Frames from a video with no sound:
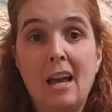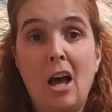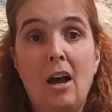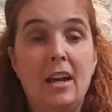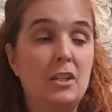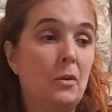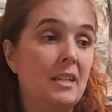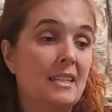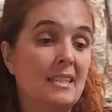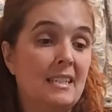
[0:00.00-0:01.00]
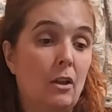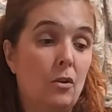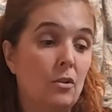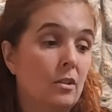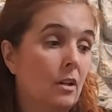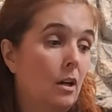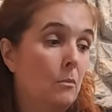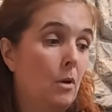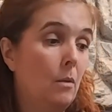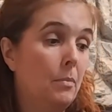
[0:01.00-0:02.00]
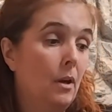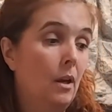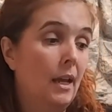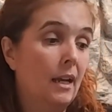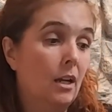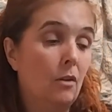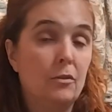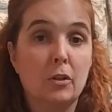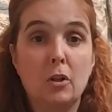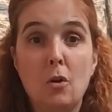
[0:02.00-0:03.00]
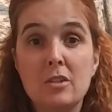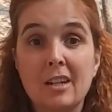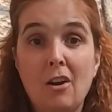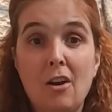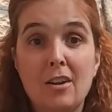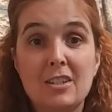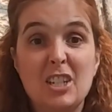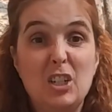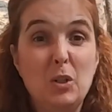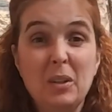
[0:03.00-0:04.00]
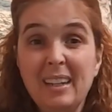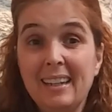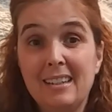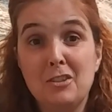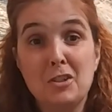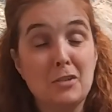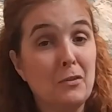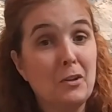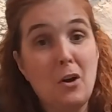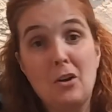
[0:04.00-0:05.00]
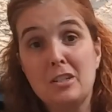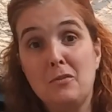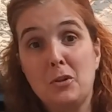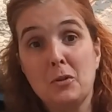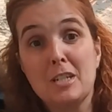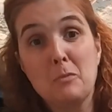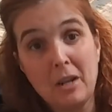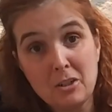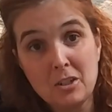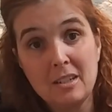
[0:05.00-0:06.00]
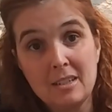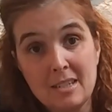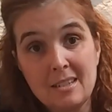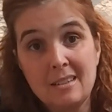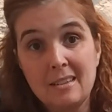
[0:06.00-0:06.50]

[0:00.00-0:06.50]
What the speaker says: and you ask the seller to come up and cover your closing costs, you can get in just for the cost of your inspections.